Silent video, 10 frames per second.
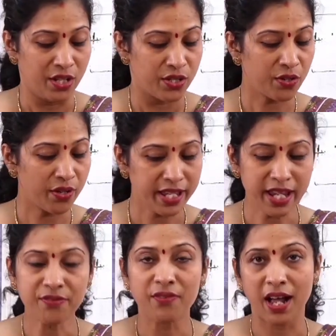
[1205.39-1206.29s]
So
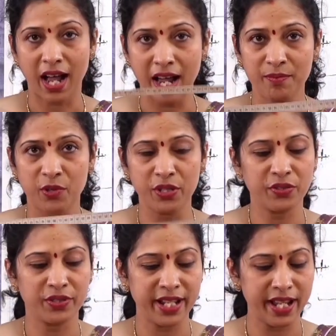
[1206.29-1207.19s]
if I am going
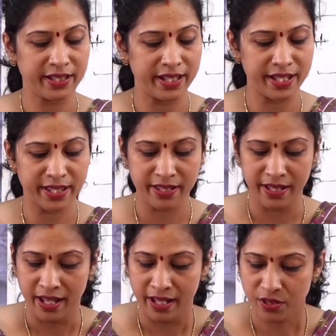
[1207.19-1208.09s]
to take this
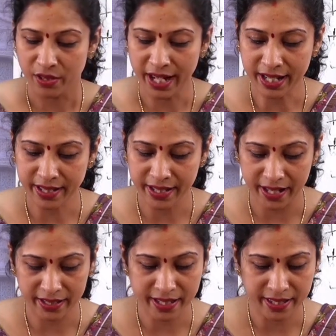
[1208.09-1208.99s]
So let's
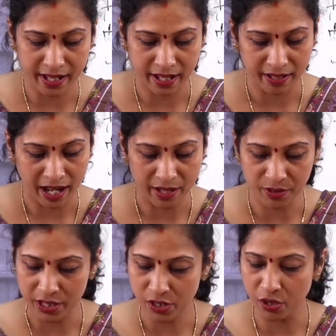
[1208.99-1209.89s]
take this, I
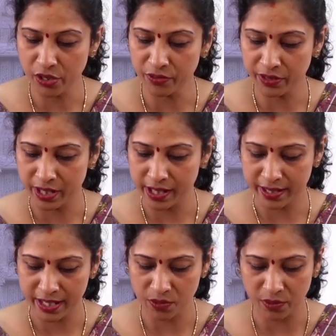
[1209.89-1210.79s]
will show you
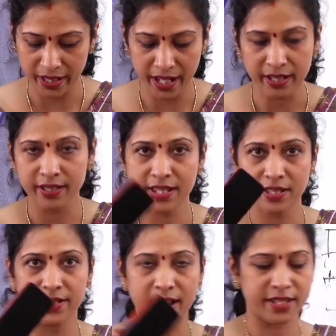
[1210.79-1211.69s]
this only, this
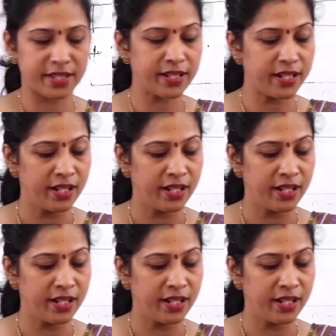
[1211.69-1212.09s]
duster.